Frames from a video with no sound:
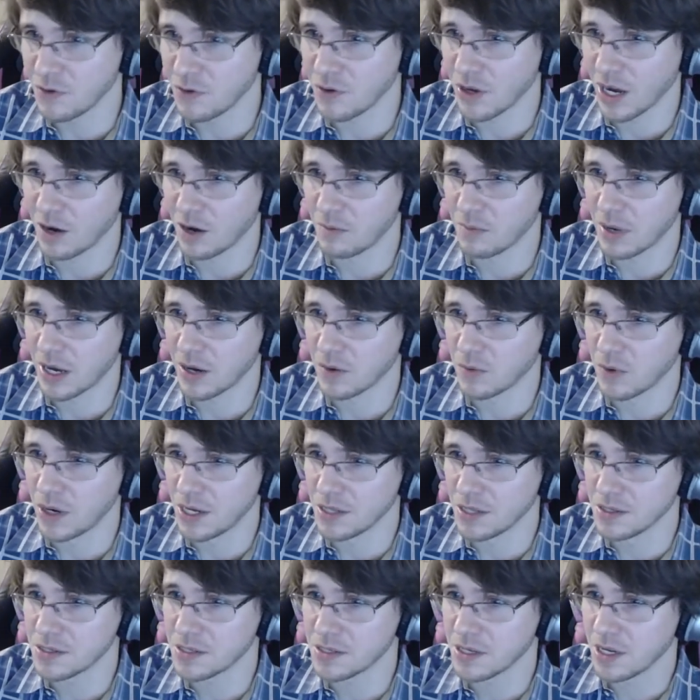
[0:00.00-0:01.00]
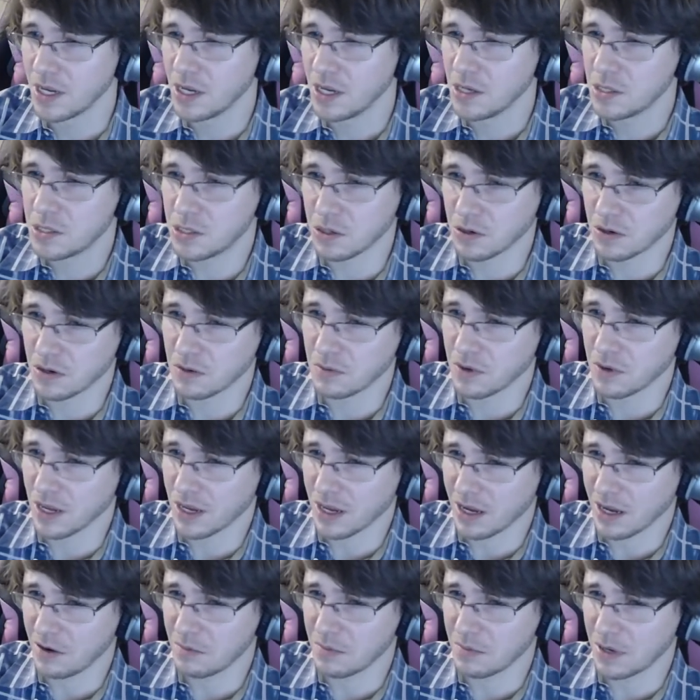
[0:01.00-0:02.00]
count by ones. So you're going to want to
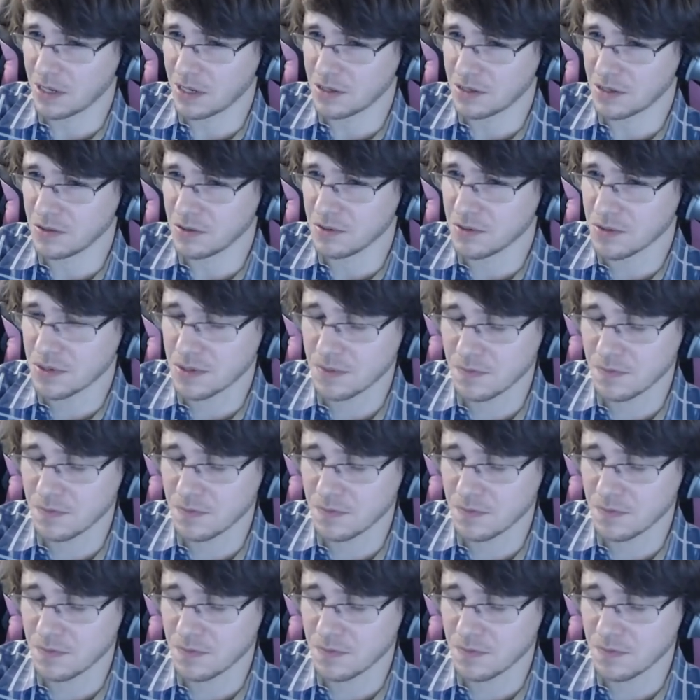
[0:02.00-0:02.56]
count by twos.